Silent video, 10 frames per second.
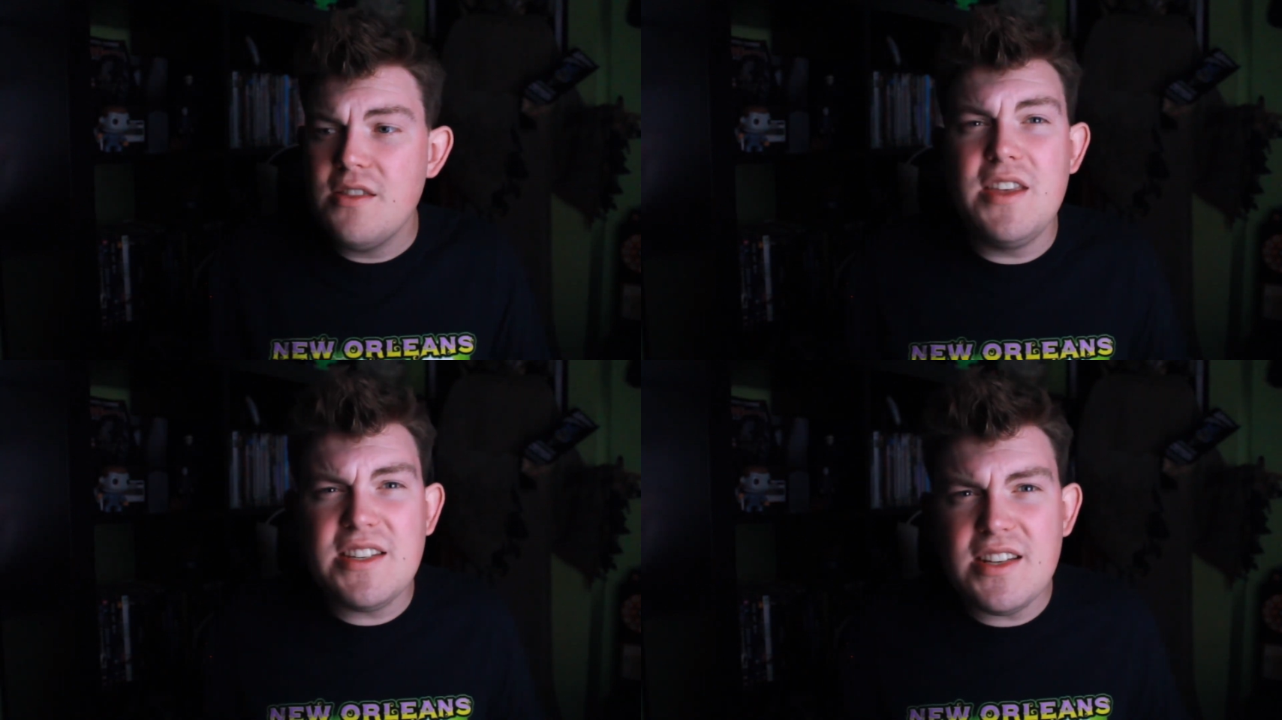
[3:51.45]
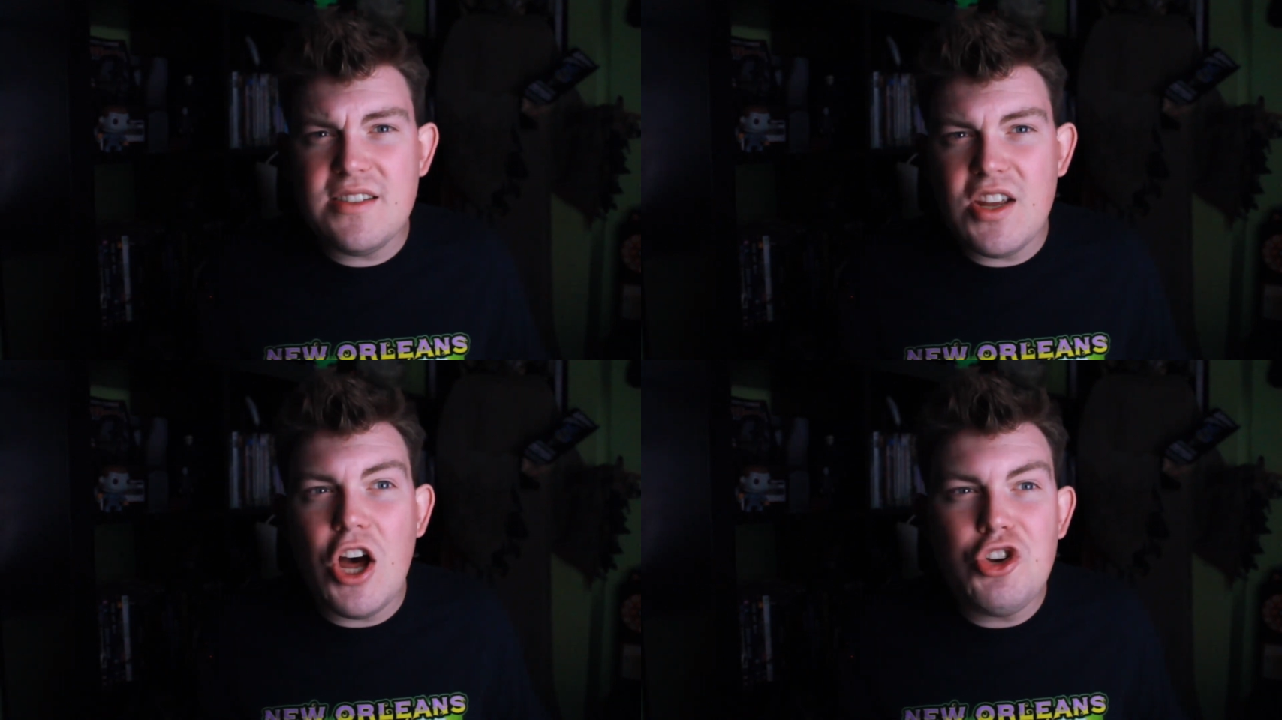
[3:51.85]
This
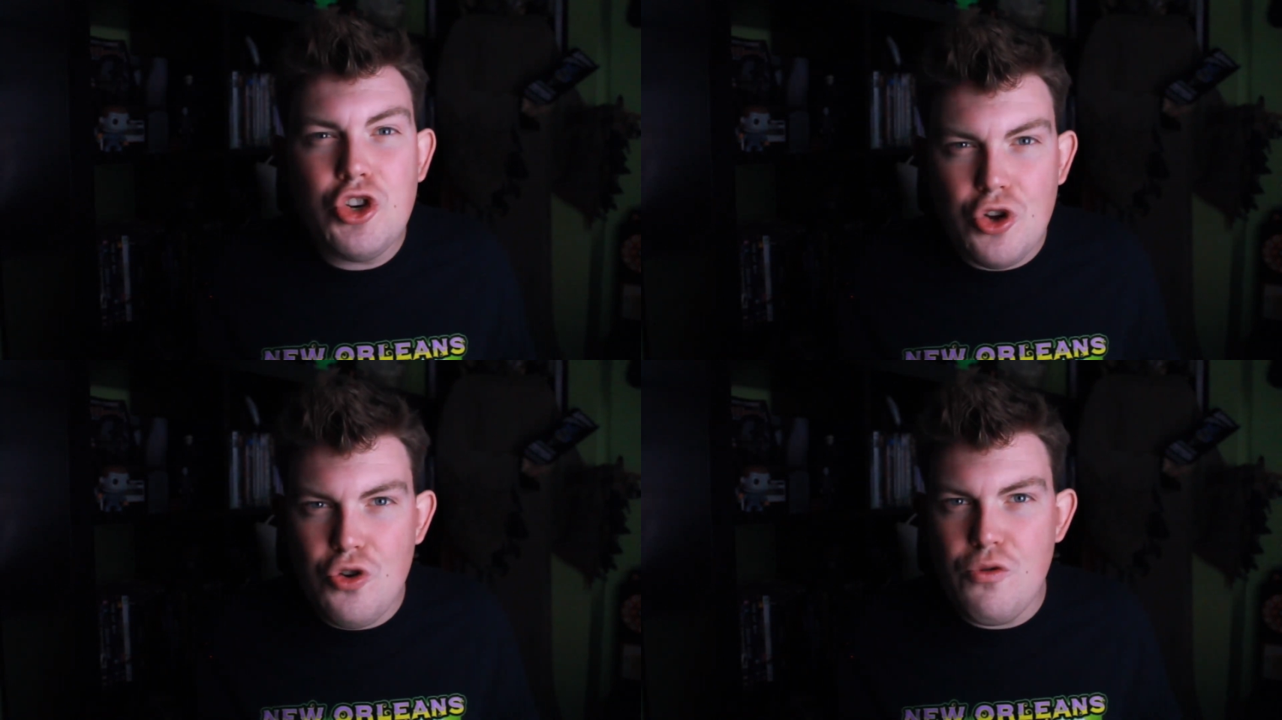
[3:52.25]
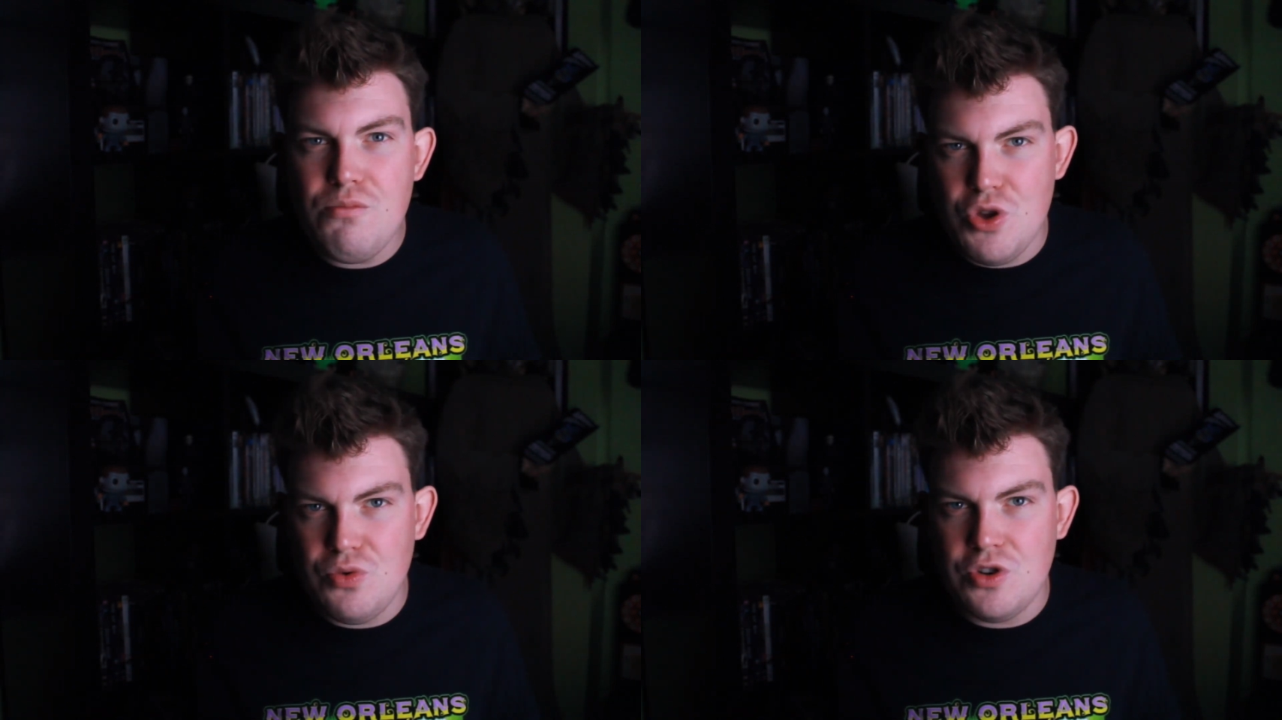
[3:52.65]
is a new
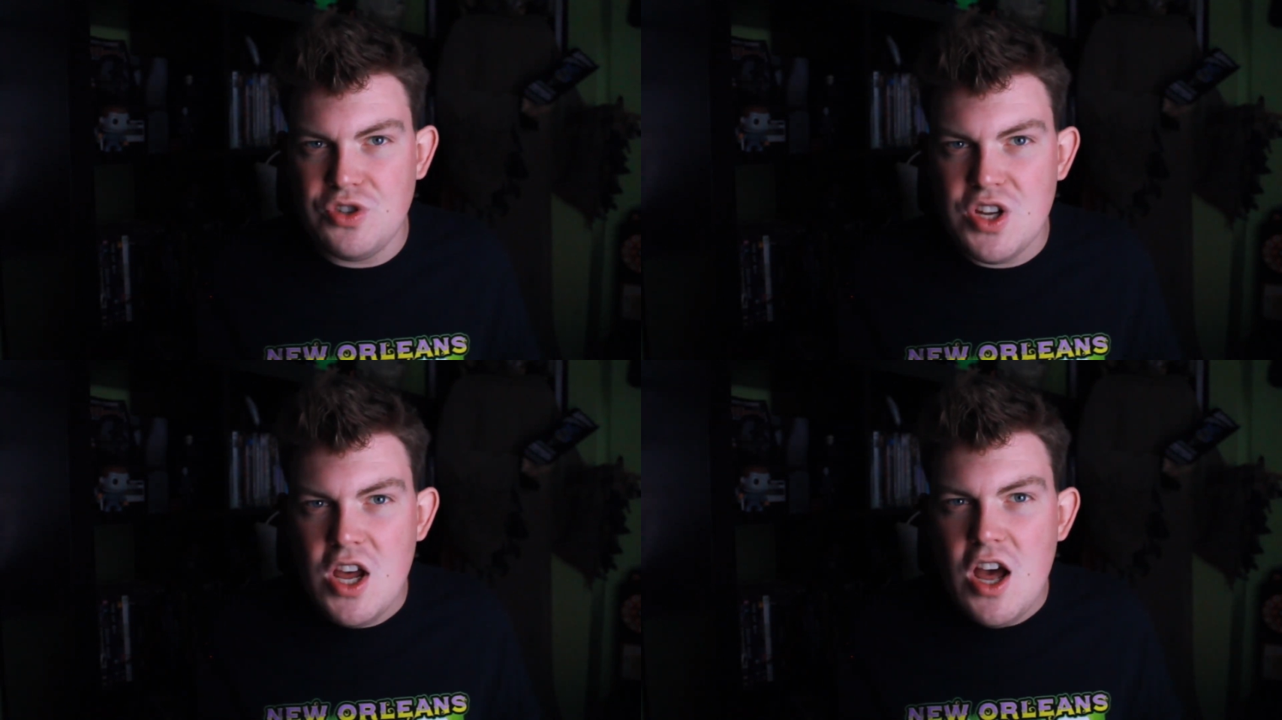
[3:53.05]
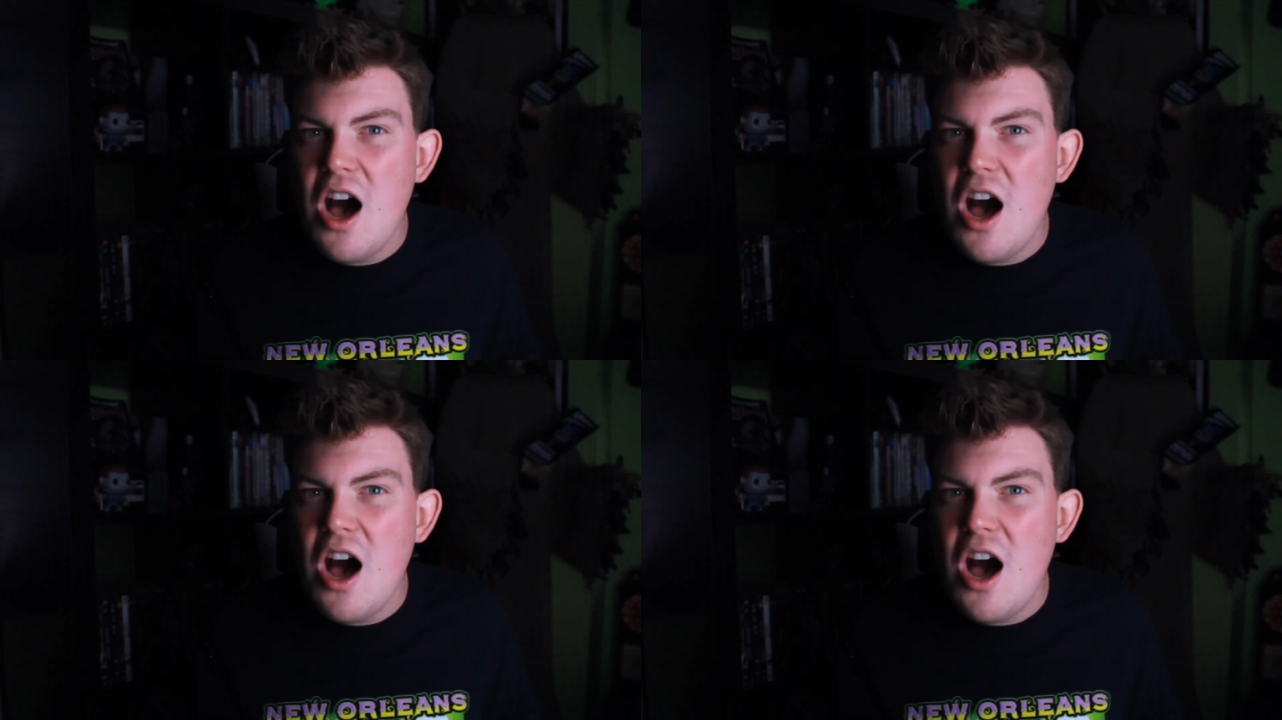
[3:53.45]
mutant,